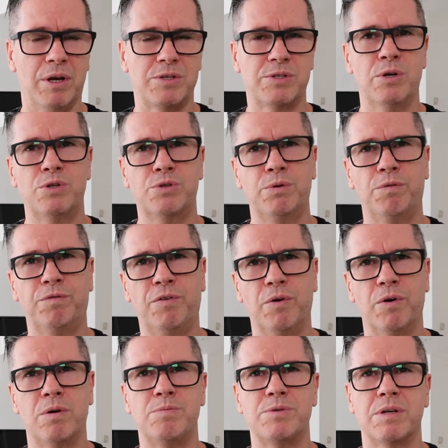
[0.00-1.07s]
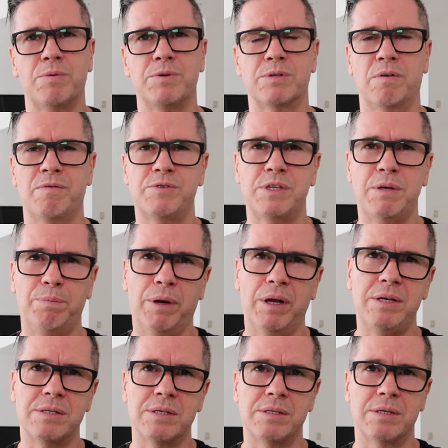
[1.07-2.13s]
searched the forums. There was obviously
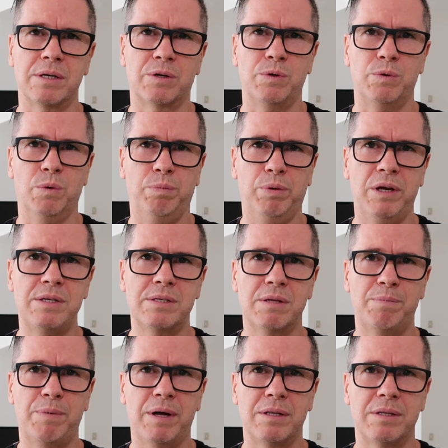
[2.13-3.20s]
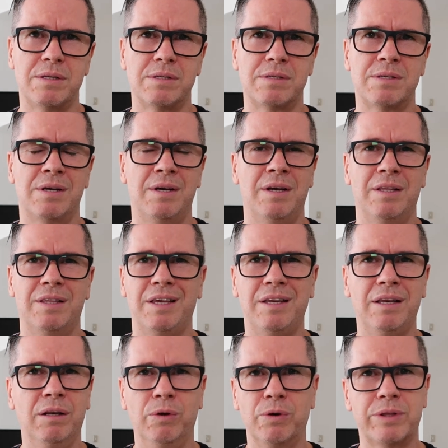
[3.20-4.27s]
places that could replace the buttons. They
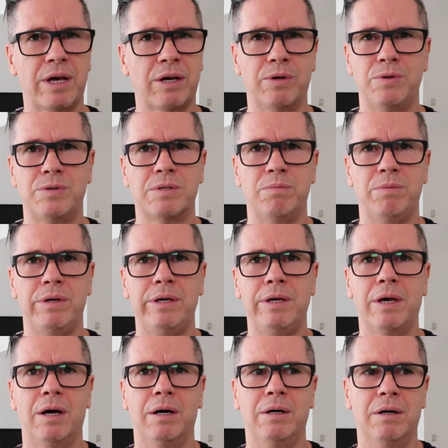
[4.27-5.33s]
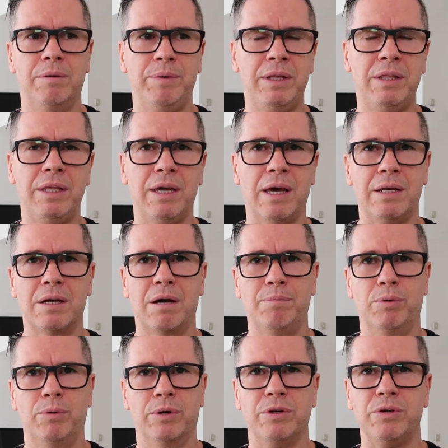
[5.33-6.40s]
didn't look that good to me. In the end, I
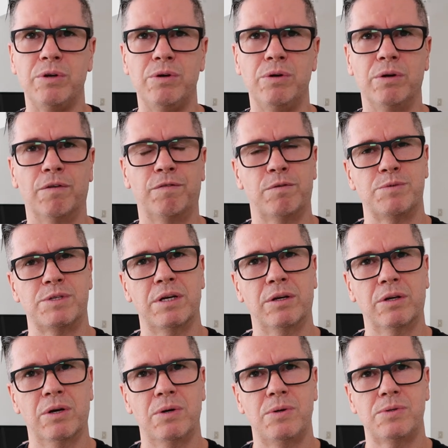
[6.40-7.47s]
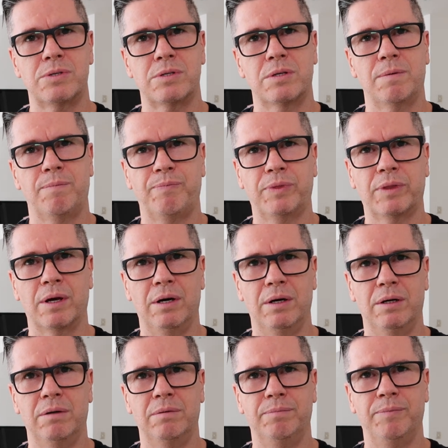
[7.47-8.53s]
bought a new unit from Suncoast,
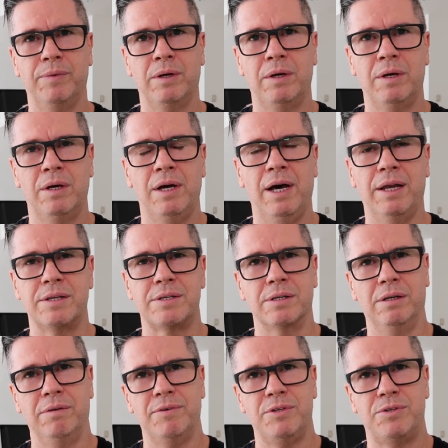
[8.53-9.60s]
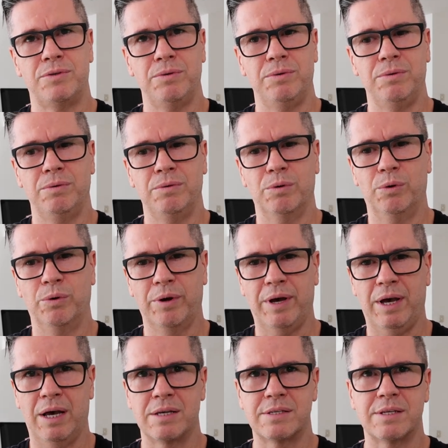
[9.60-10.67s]
had it delivered to
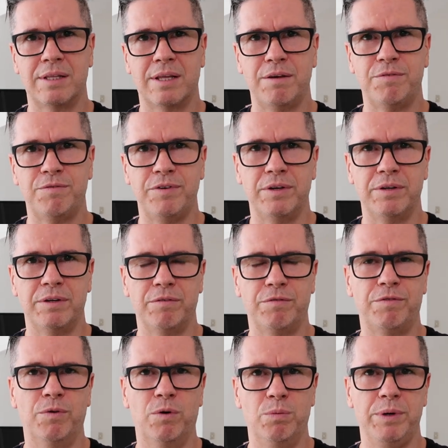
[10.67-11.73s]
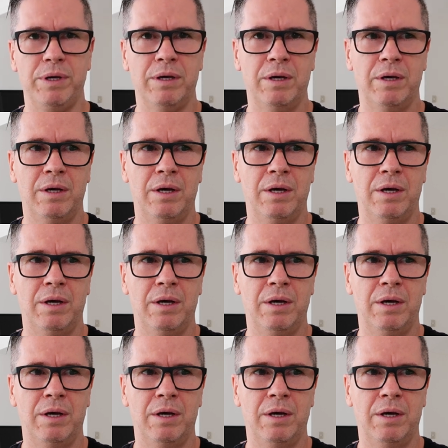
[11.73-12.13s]
Autohaus, and they fitted it for me.